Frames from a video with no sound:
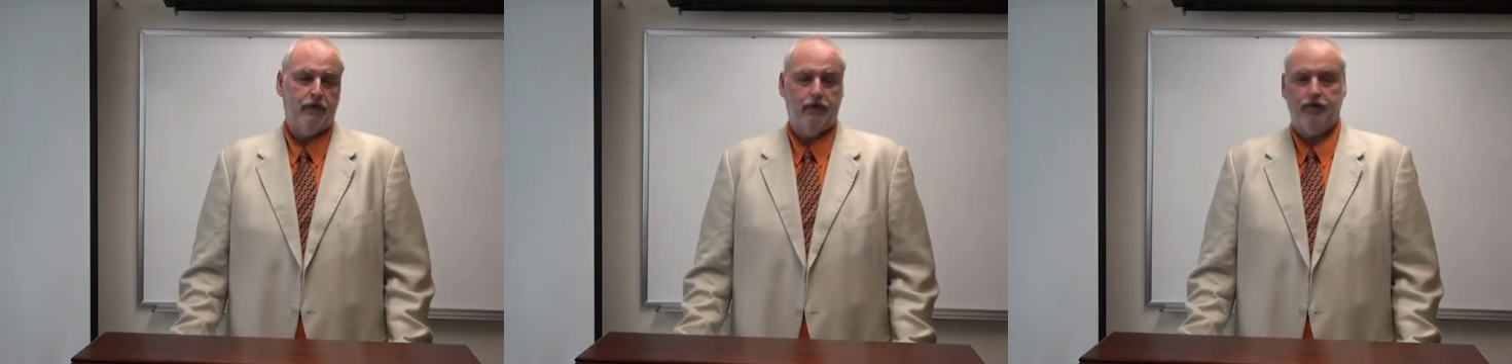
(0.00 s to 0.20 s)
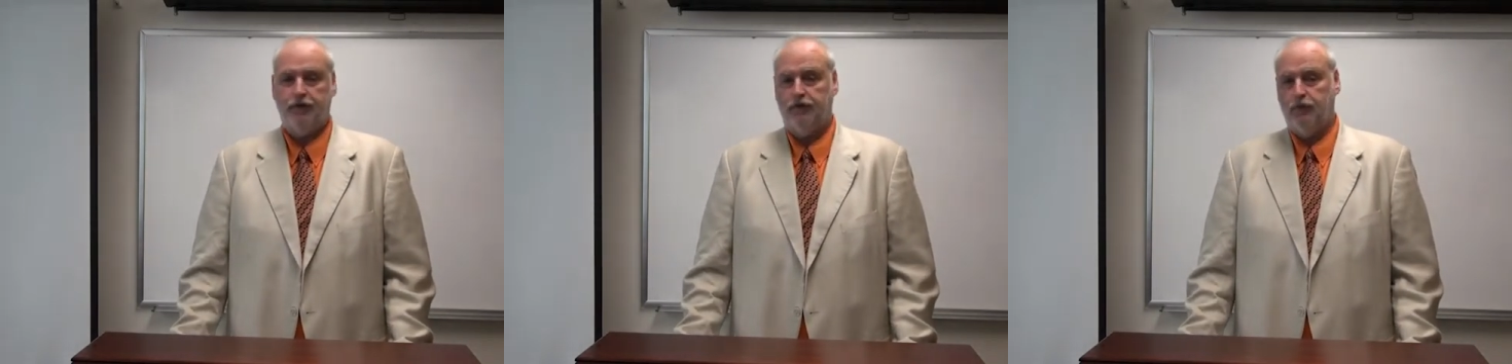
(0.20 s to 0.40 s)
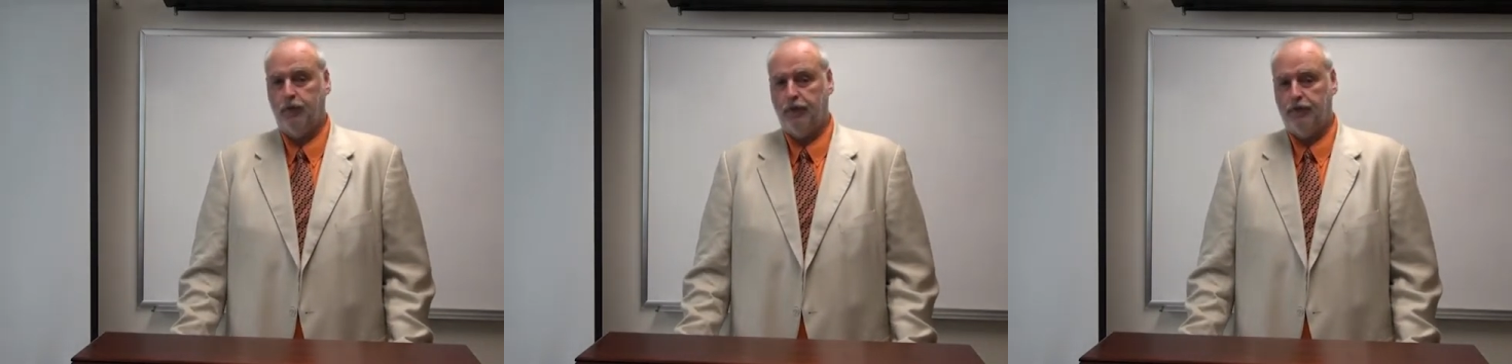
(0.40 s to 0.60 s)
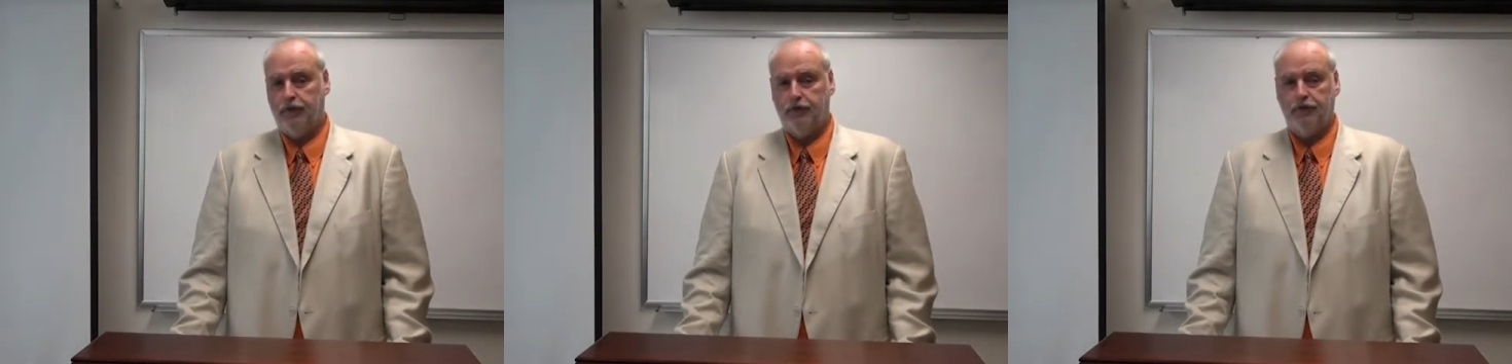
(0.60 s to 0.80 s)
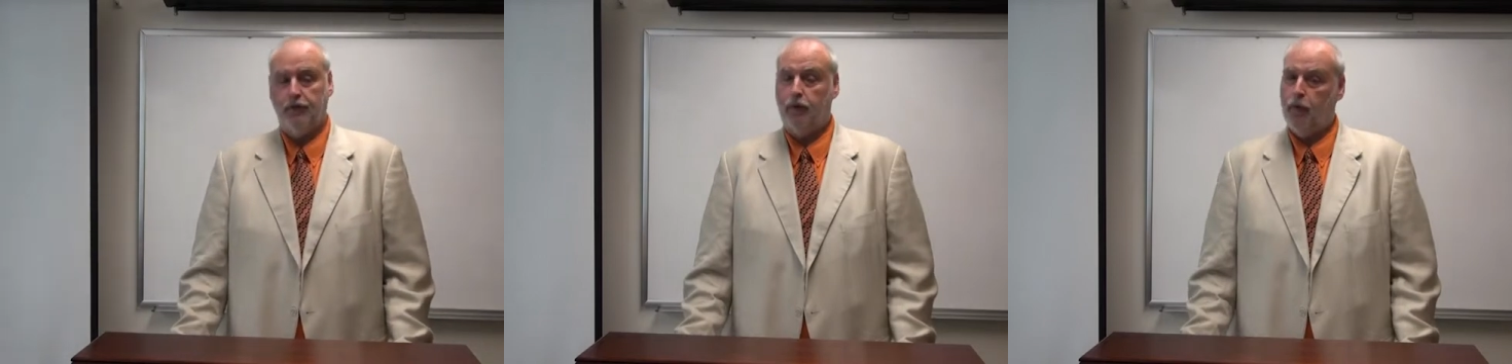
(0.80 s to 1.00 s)
six weeks
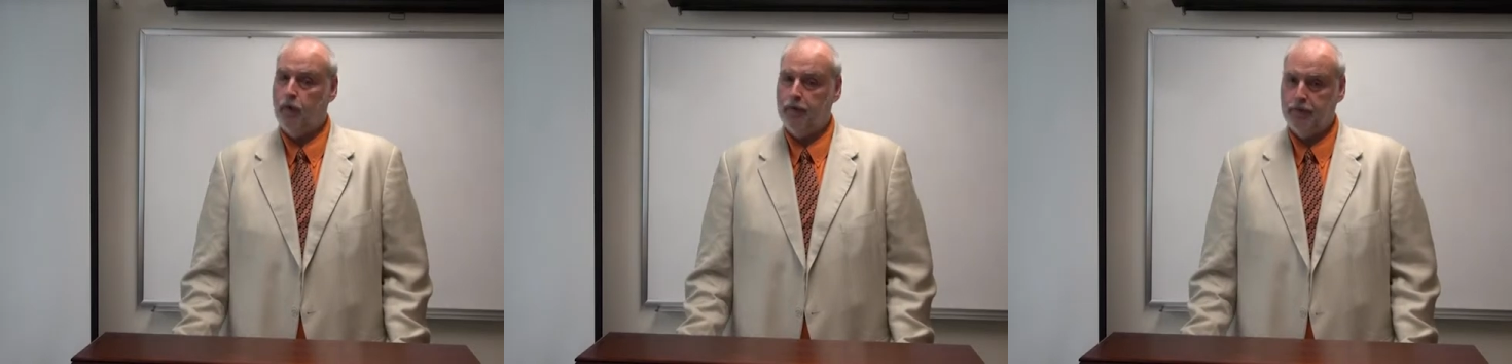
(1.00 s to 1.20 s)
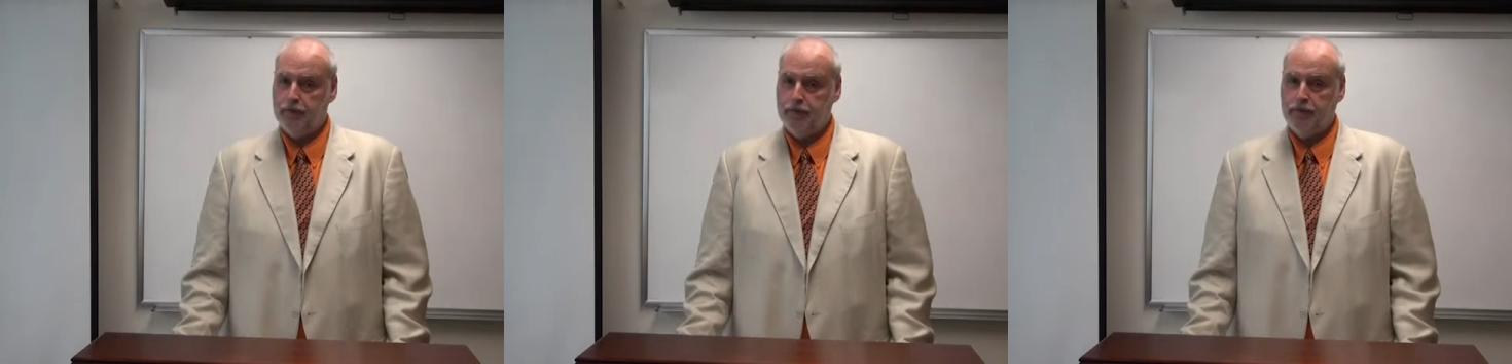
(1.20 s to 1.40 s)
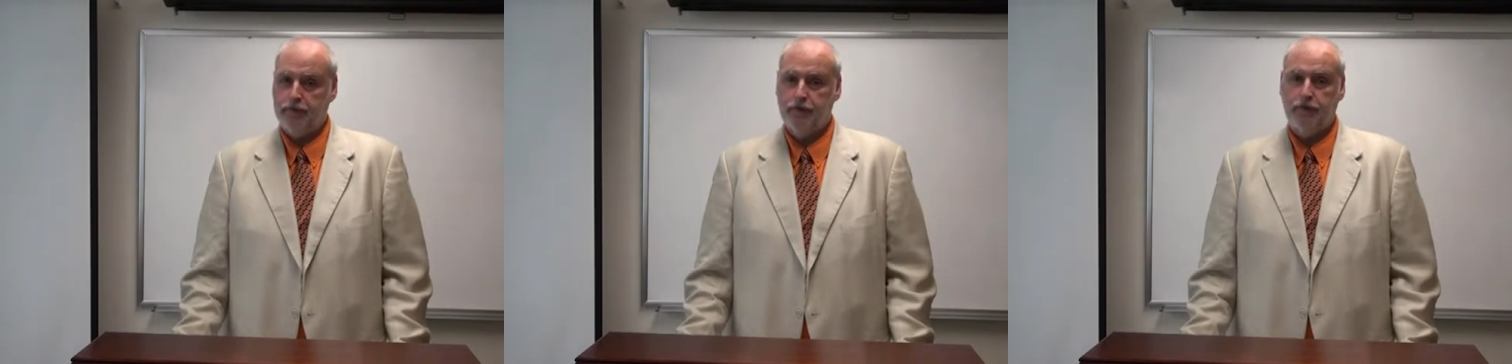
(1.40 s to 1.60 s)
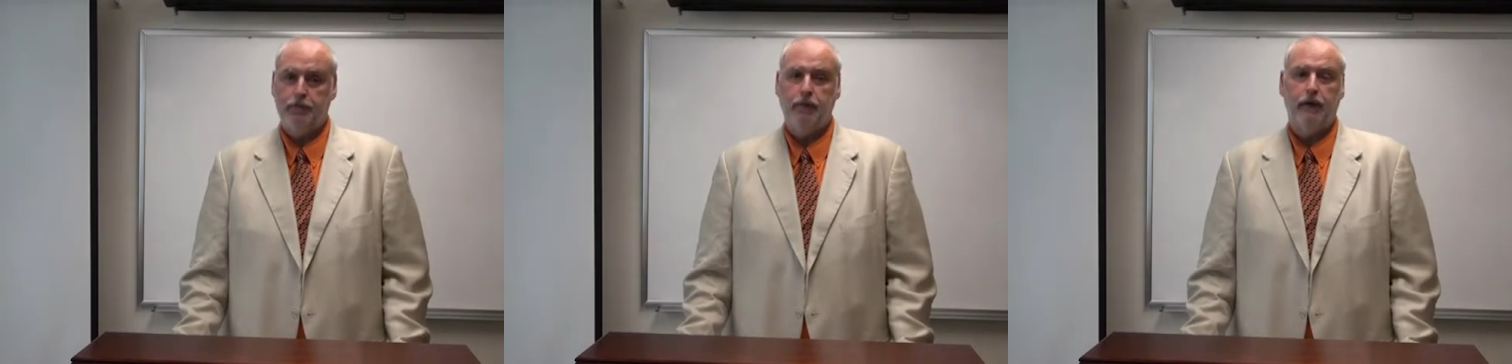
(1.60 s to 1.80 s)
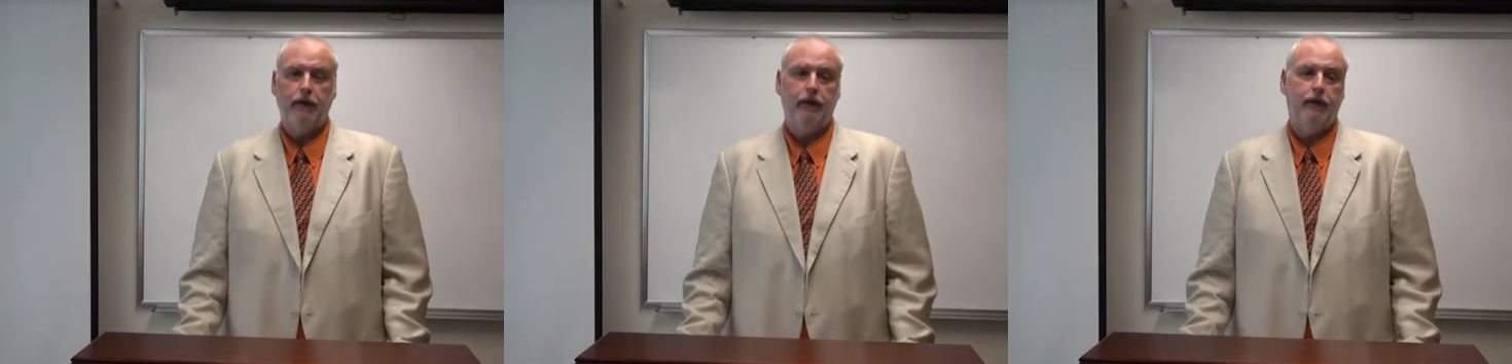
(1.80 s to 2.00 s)
or so, all expenses
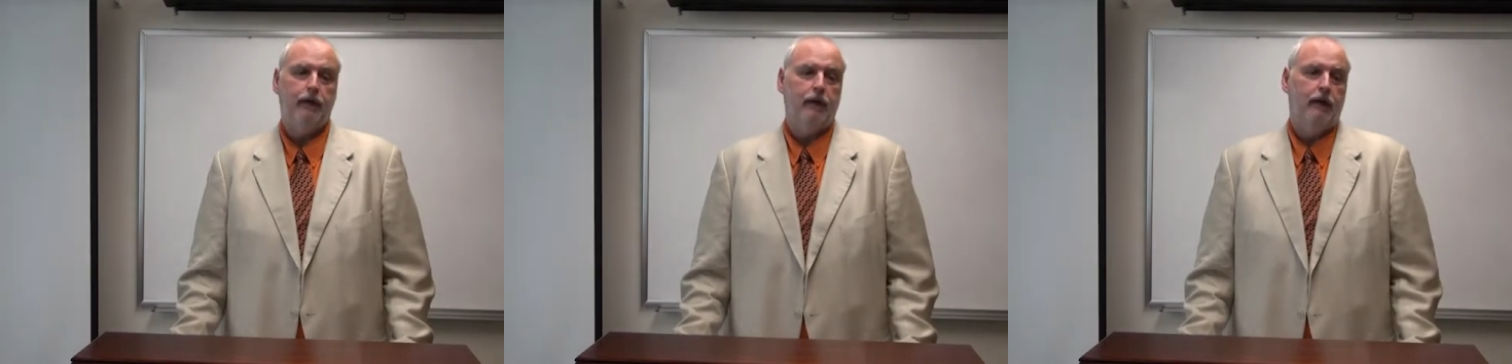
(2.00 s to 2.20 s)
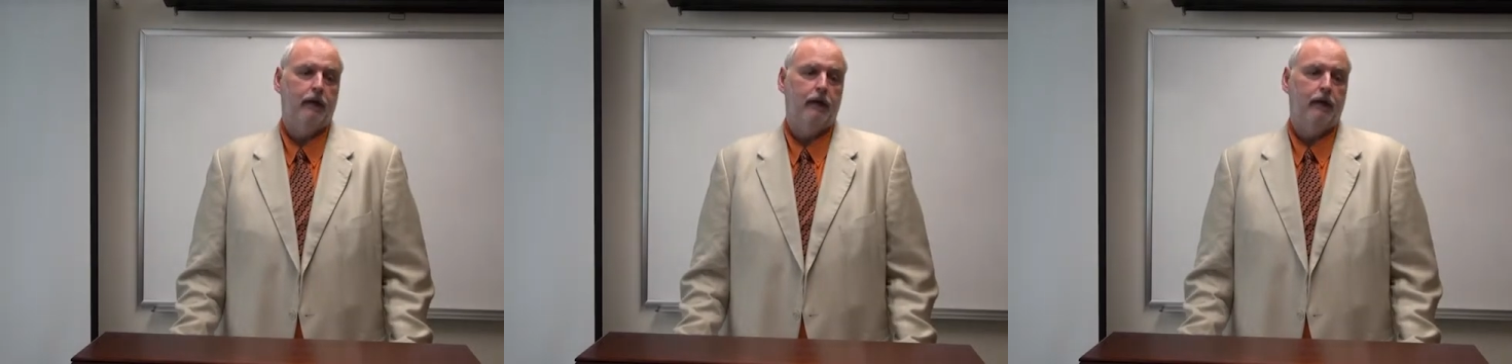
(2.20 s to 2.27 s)
paid,